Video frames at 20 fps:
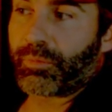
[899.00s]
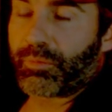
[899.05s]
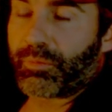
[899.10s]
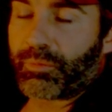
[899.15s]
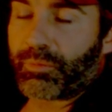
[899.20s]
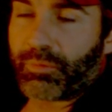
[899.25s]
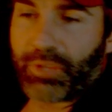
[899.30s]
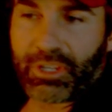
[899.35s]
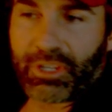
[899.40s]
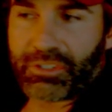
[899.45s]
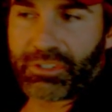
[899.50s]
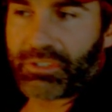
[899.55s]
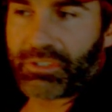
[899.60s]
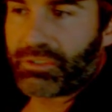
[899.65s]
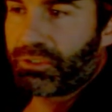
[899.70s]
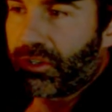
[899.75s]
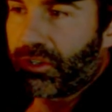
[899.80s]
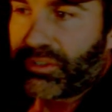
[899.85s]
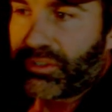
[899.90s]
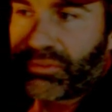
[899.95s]
this is
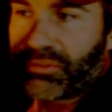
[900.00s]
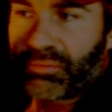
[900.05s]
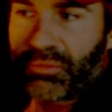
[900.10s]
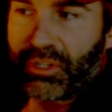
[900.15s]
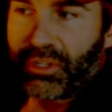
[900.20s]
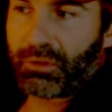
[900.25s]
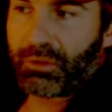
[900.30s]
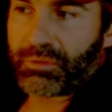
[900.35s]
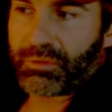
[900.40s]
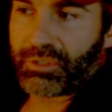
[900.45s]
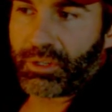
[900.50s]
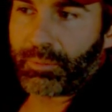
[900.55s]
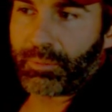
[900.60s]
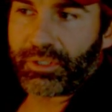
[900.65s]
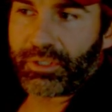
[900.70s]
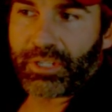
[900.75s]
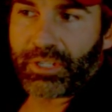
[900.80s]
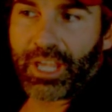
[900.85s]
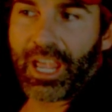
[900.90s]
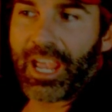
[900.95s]
just, something
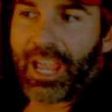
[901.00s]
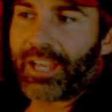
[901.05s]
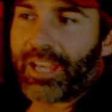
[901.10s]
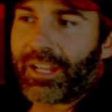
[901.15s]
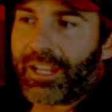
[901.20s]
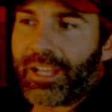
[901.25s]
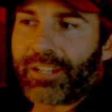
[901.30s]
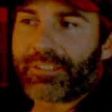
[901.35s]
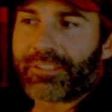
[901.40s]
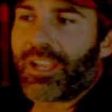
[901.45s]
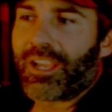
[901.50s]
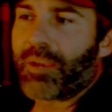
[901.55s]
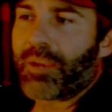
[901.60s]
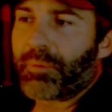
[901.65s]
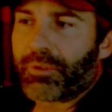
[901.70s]
to add on top of the